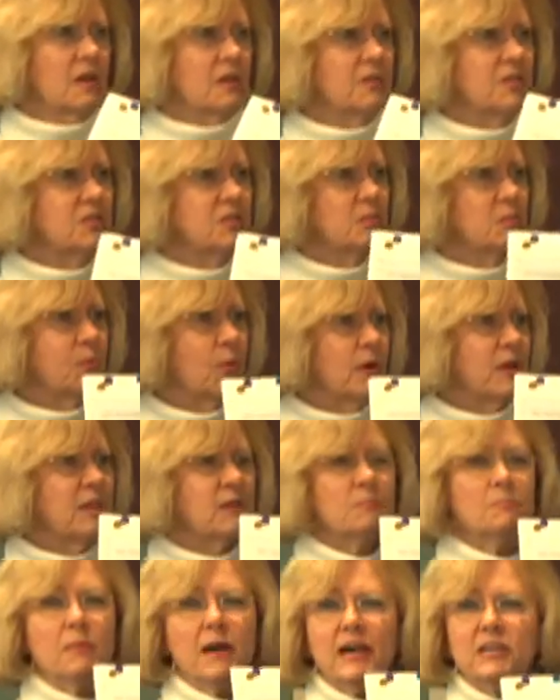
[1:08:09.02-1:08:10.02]
this is one of
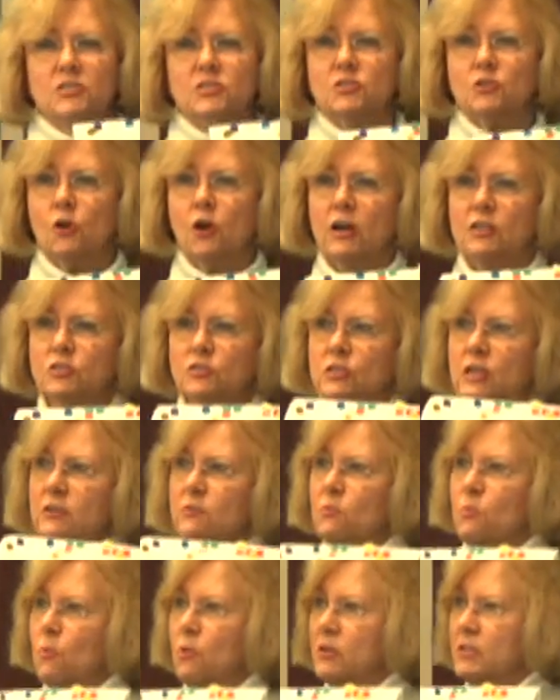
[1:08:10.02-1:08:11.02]
the best charts you
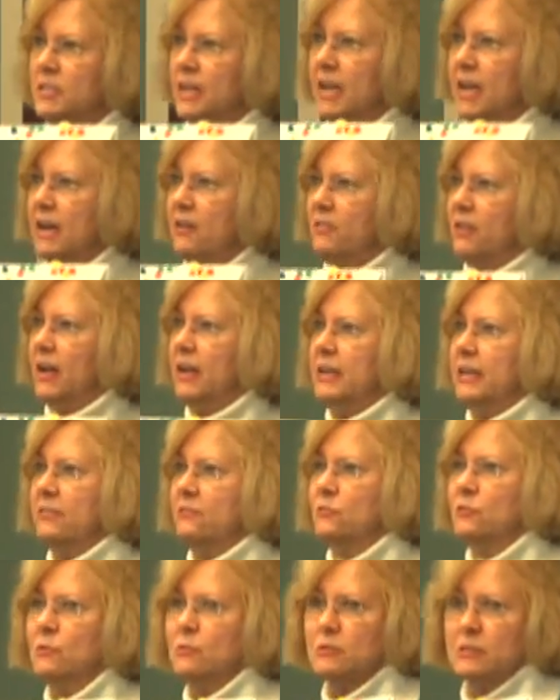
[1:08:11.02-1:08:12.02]
ever want to have, and I never
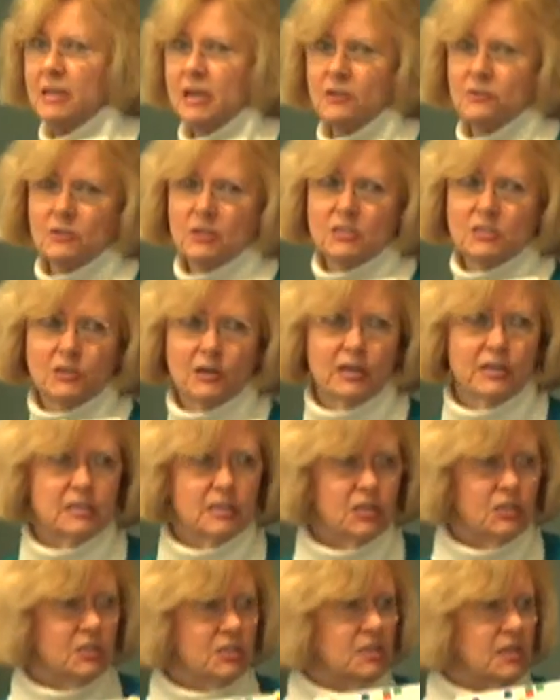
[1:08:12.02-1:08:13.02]
knew it was there until I started
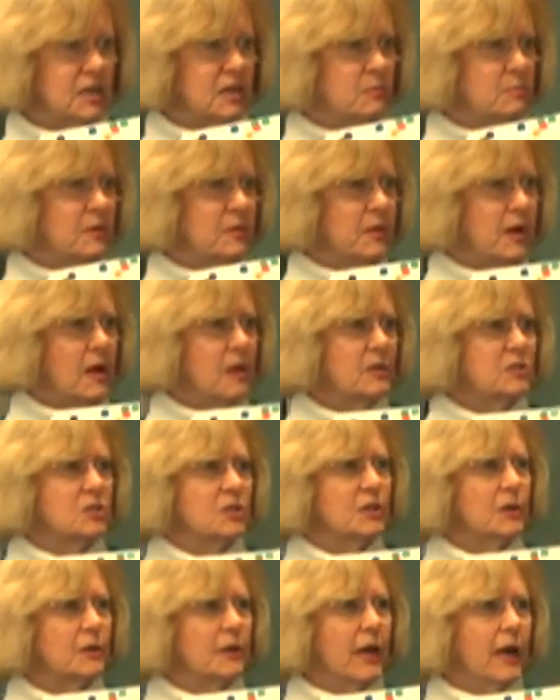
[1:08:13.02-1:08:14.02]
teaching
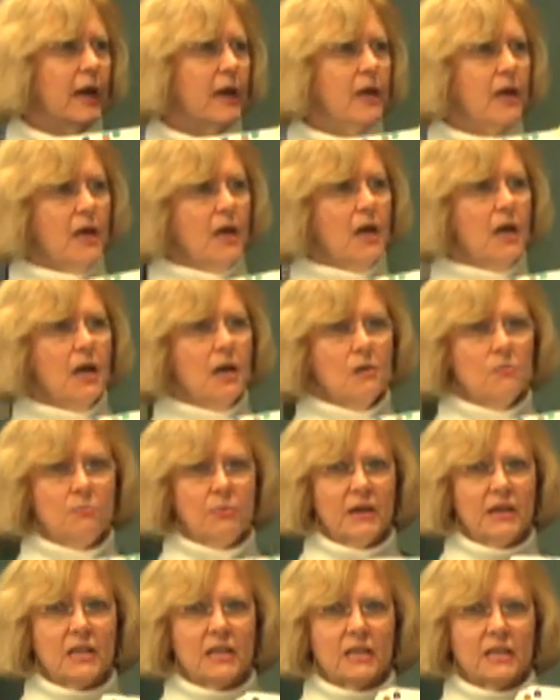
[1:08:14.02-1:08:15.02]
psychopathology, okay?
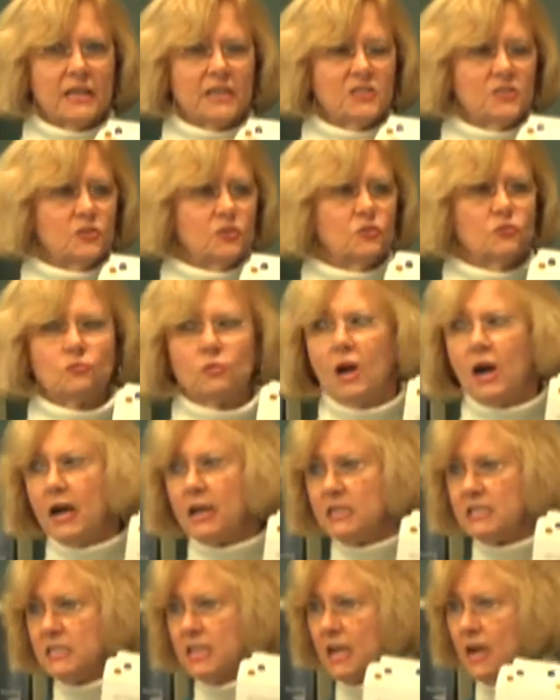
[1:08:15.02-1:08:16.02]
But it lists the
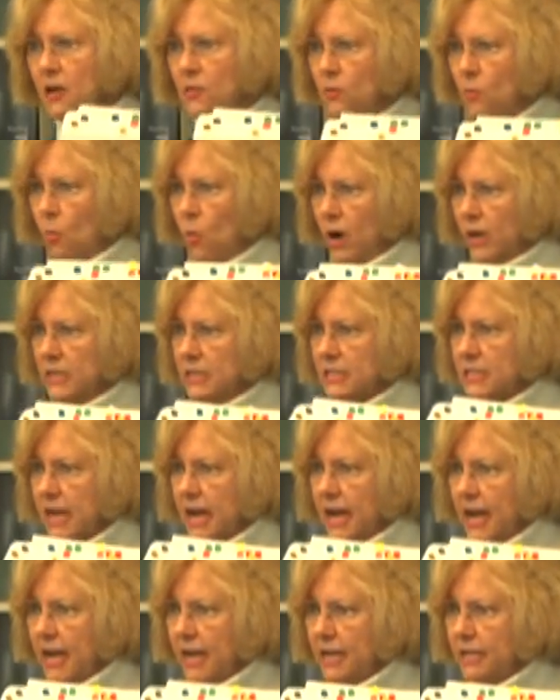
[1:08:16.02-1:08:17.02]
drugs down the one
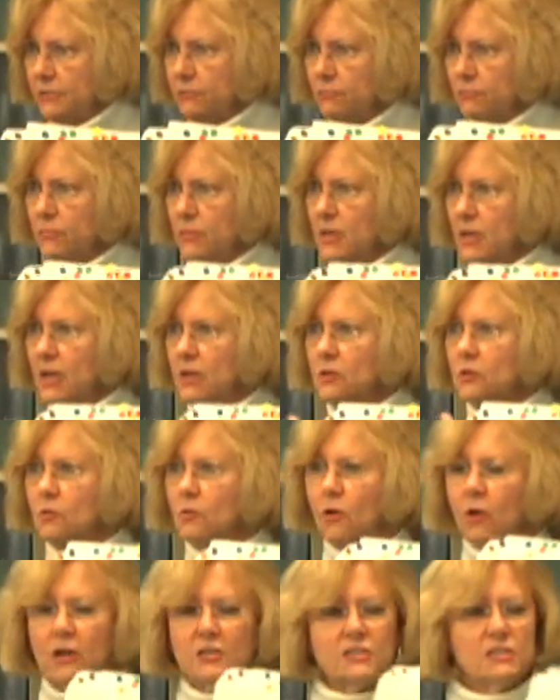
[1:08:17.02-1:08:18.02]
side, and
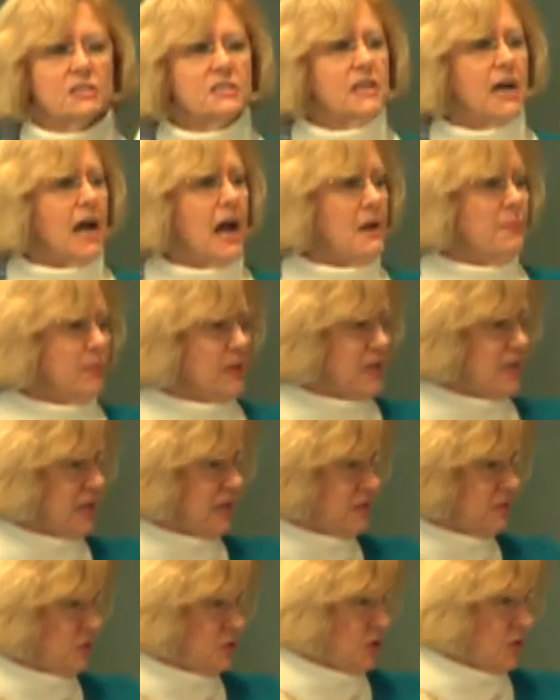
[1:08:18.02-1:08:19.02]
across the top it
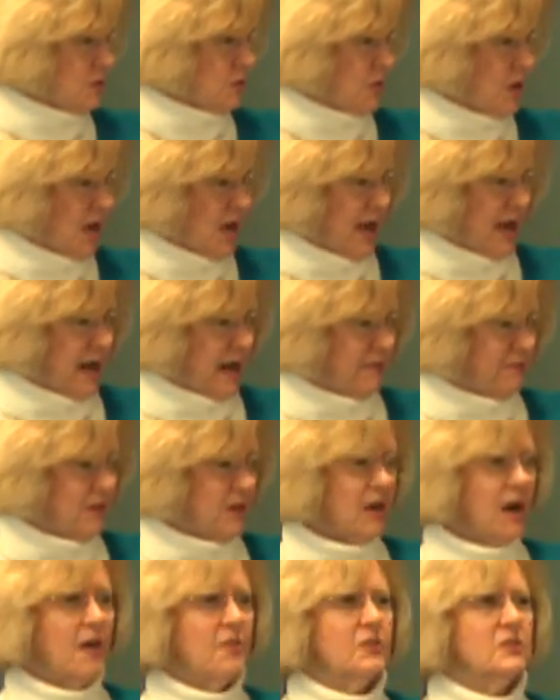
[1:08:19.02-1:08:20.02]
gives you
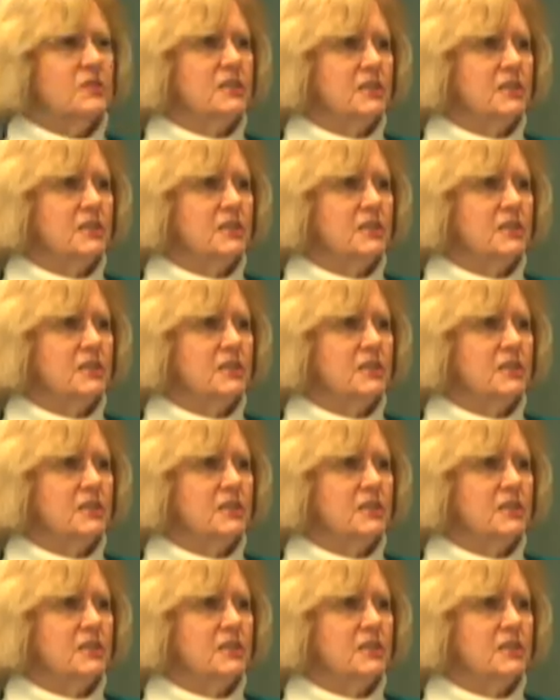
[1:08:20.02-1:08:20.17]
every other